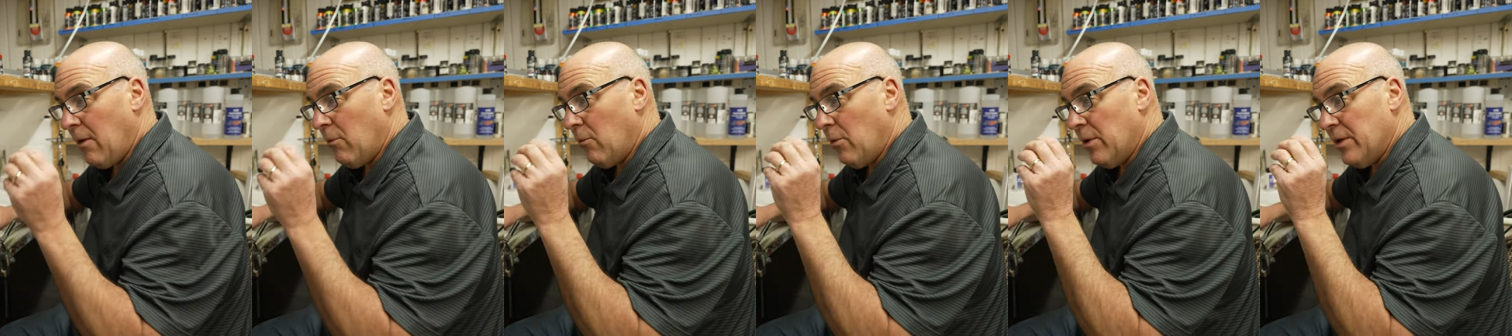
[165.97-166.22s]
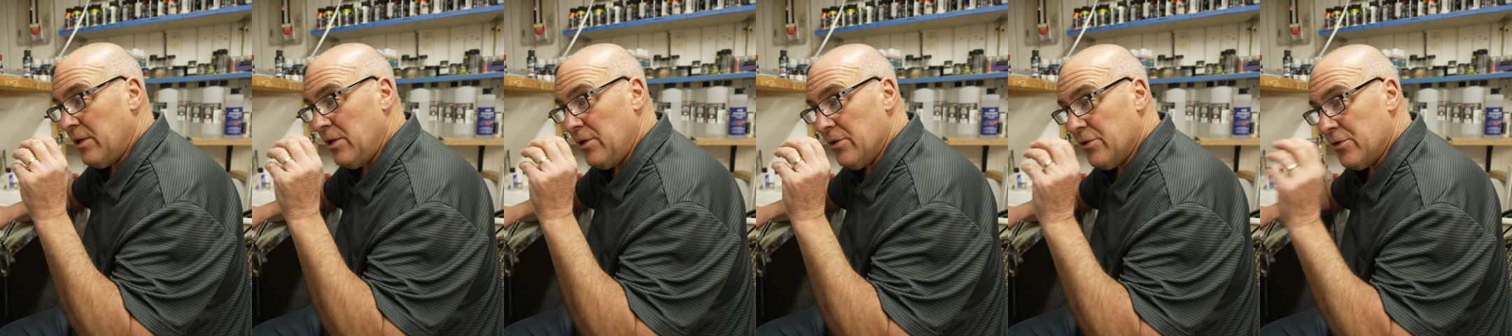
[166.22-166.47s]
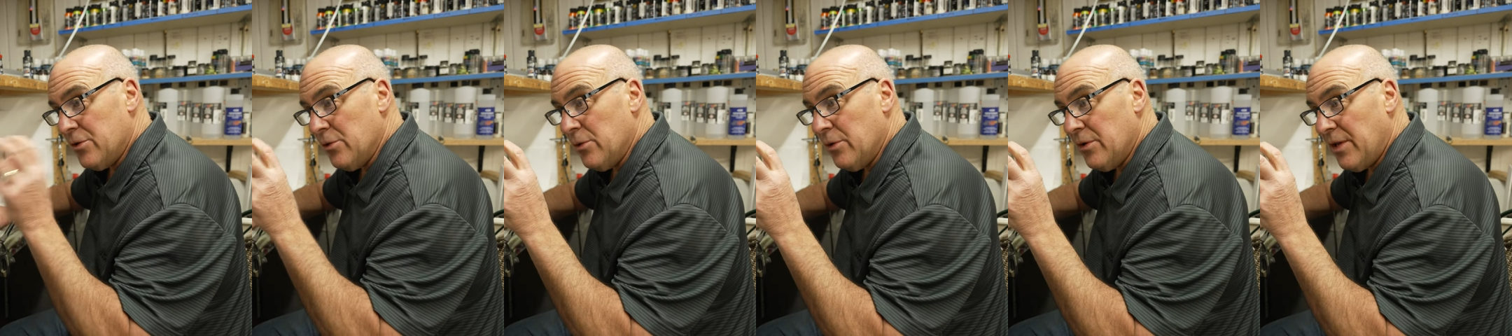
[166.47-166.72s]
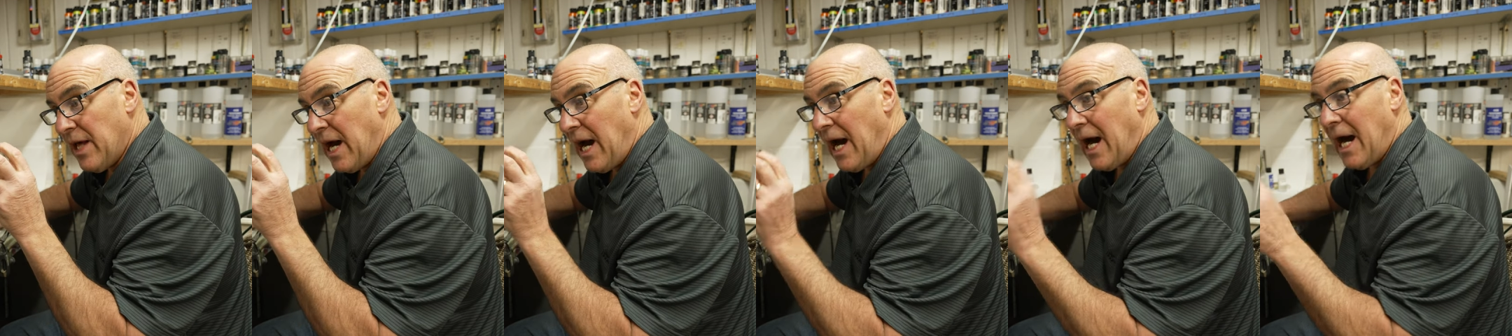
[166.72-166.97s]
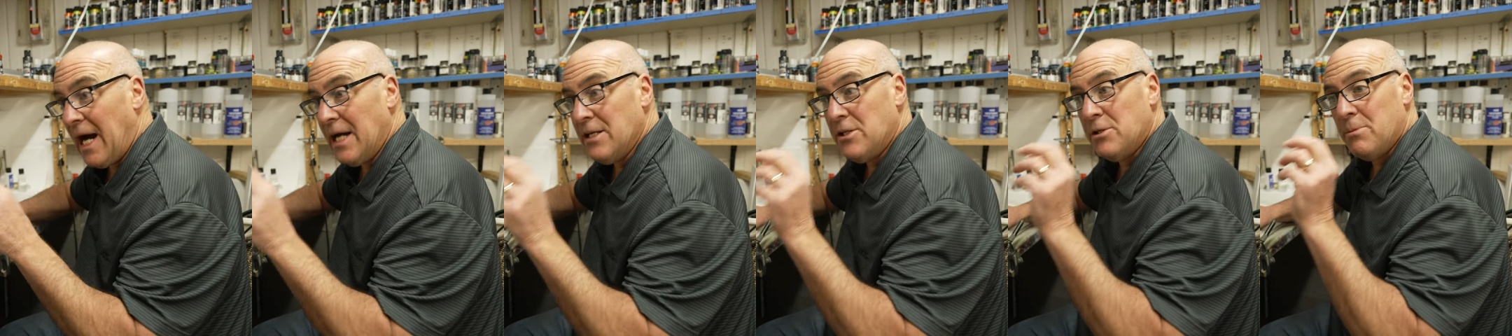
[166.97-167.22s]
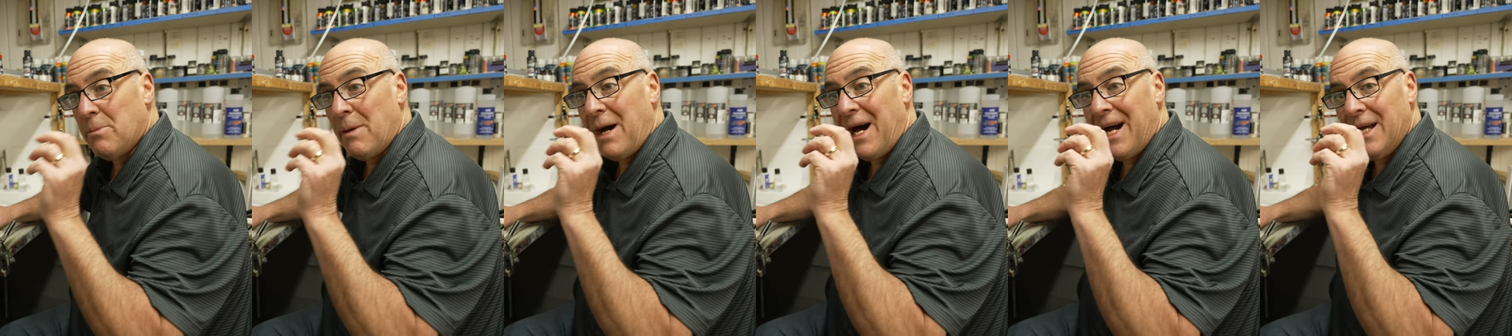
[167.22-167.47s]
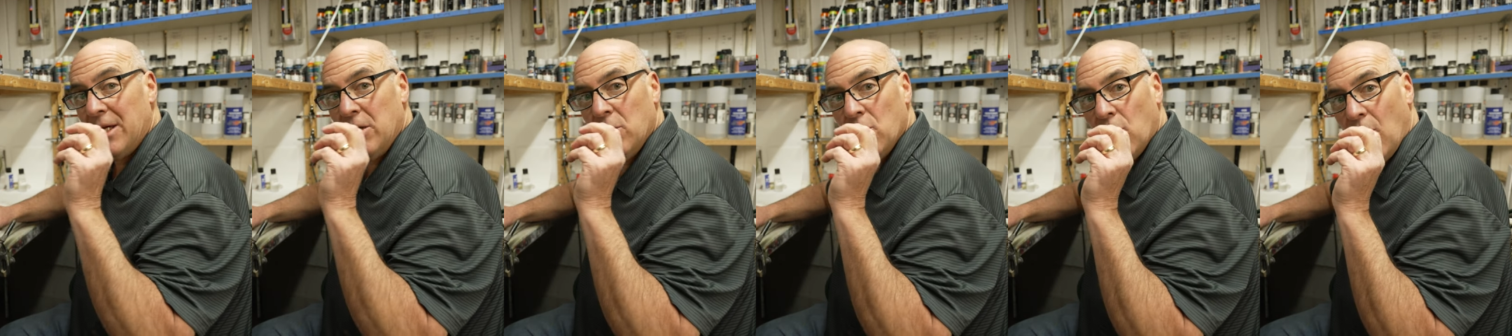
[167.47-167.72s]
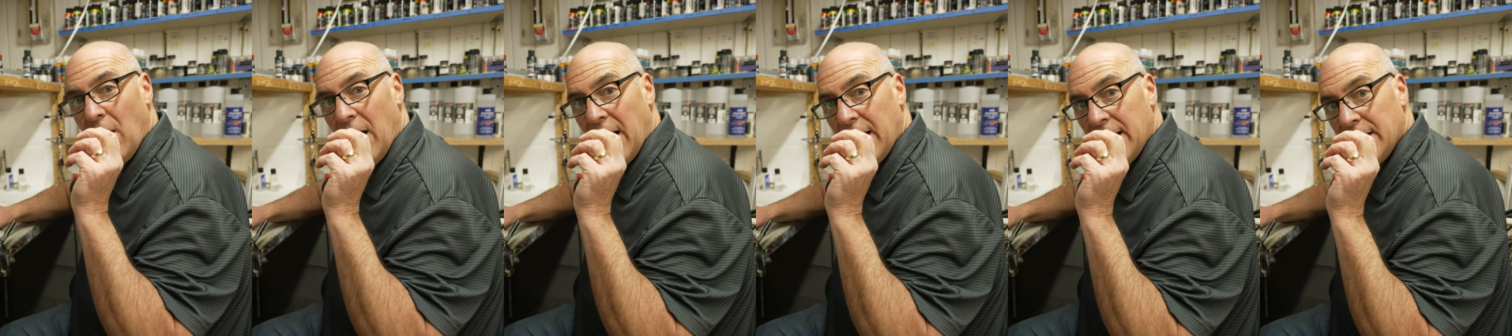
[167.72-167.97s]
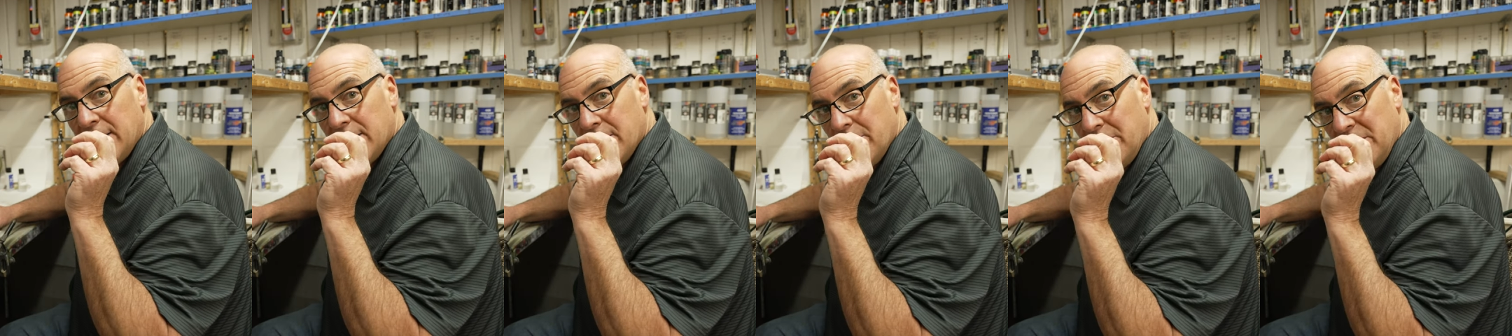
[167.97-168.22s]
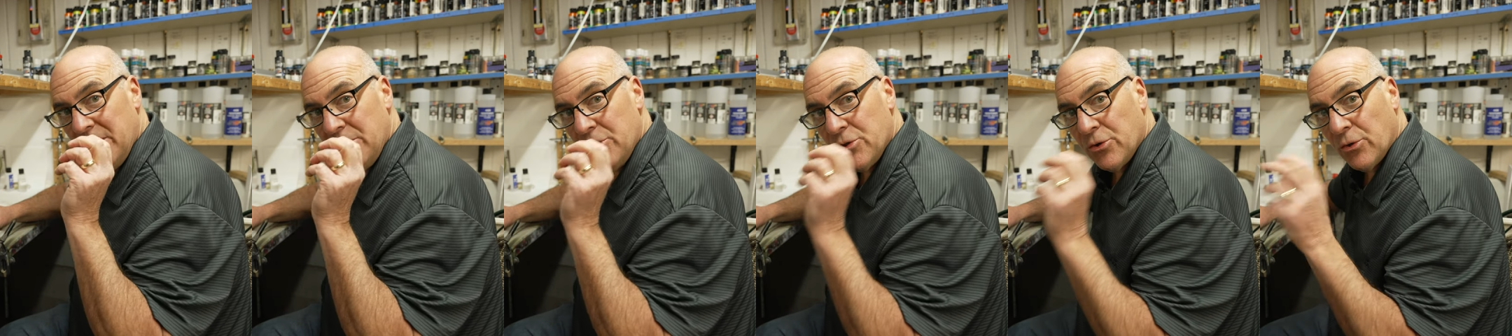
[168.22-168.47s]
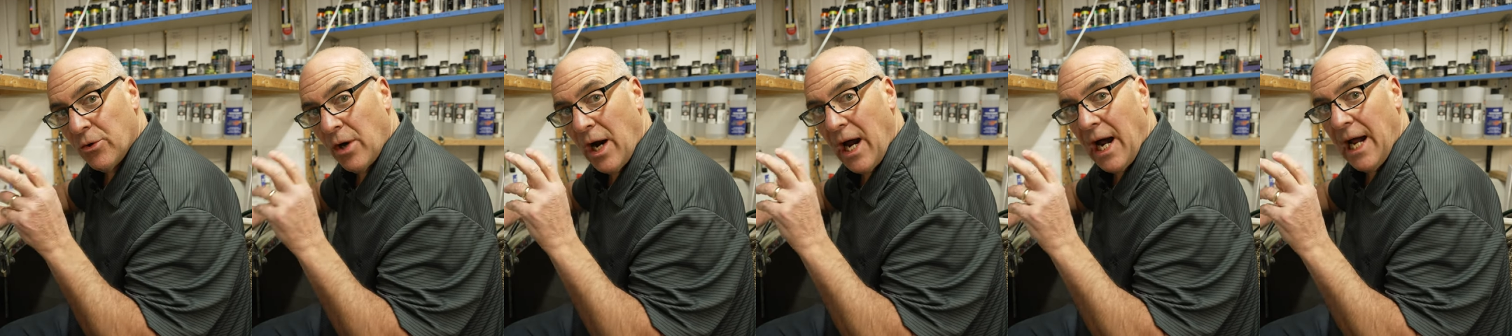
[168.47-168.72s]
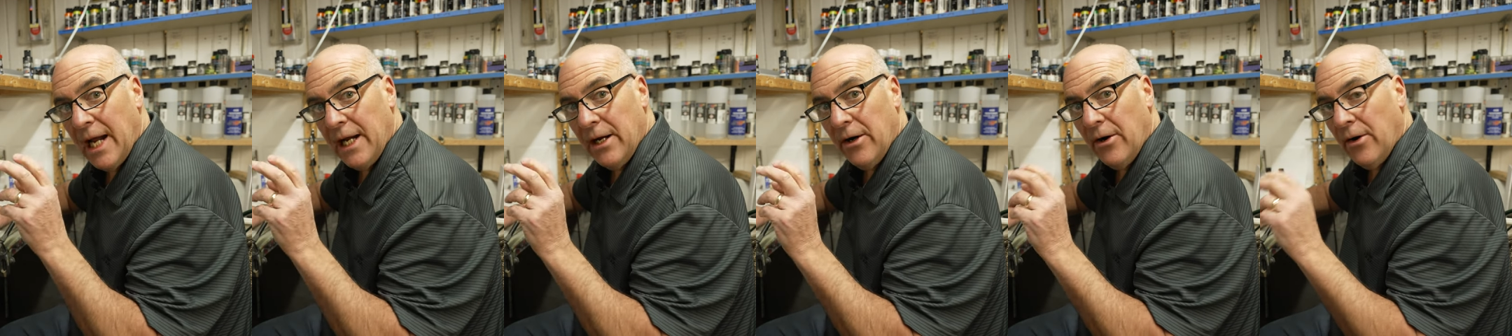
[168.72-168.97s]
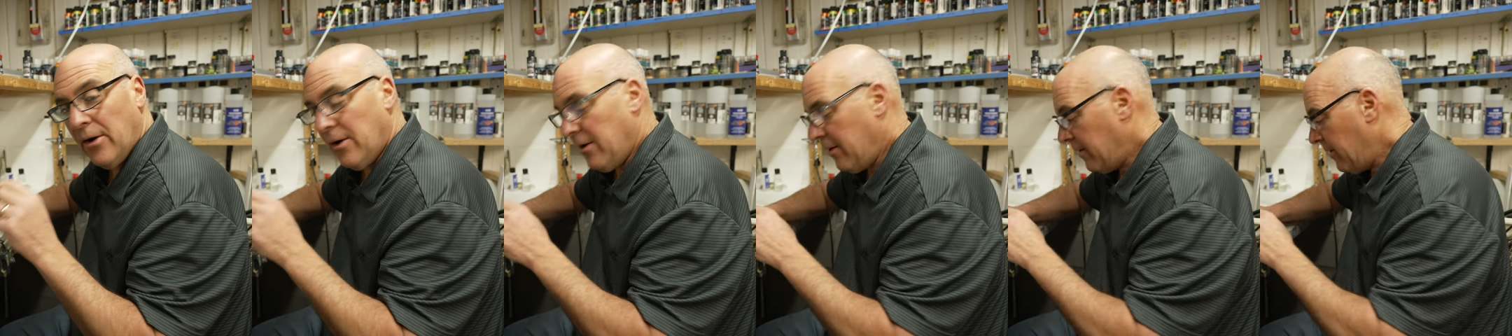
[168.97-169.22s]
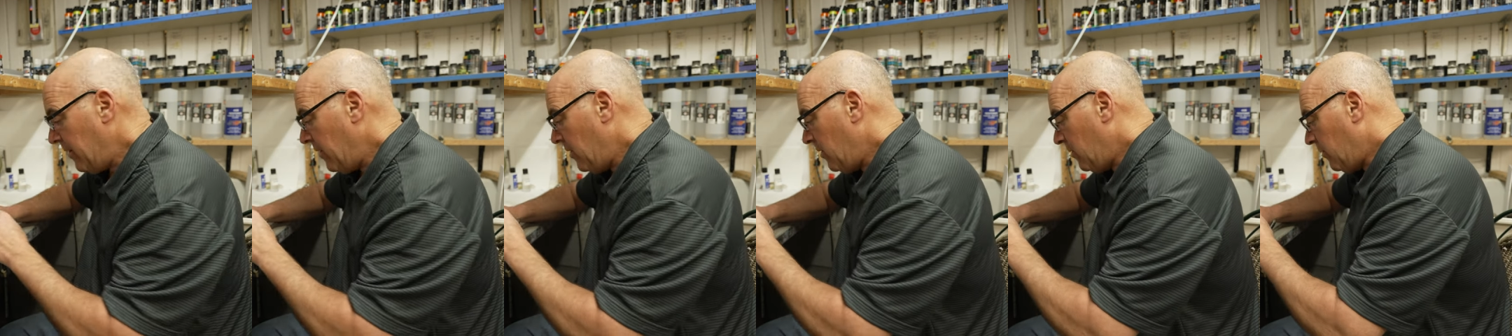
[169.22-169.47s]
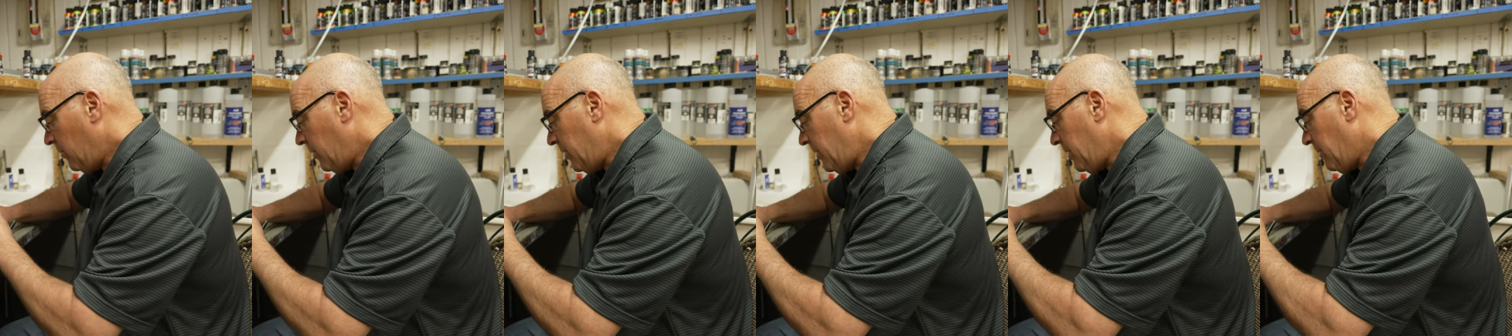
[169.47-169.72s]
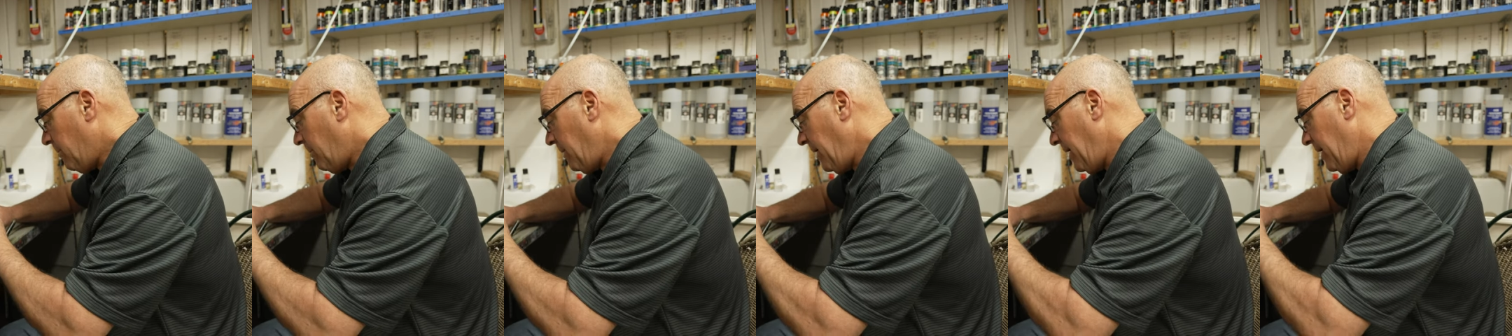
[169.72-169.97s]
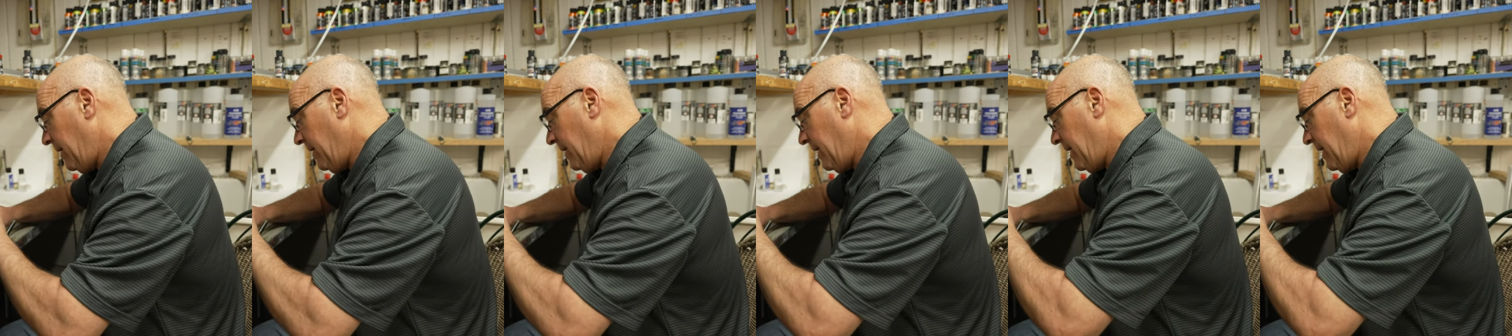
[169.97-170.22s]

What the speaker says: When you're doing the eye spot, you want it to be drier when you're painting